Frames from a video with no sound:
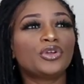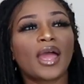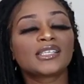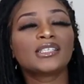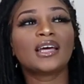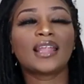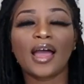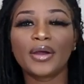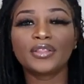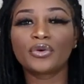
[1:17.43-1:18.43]
you're actually
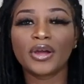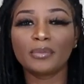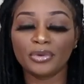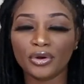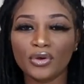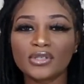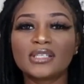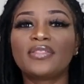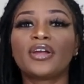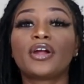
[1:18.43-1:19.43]
allowing the credit
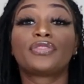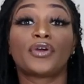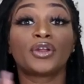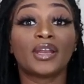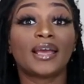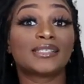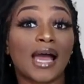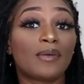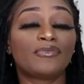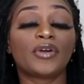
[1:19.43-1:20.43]
bureaus their 30-day
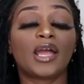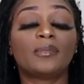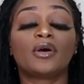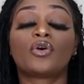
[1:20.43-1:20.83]
time frame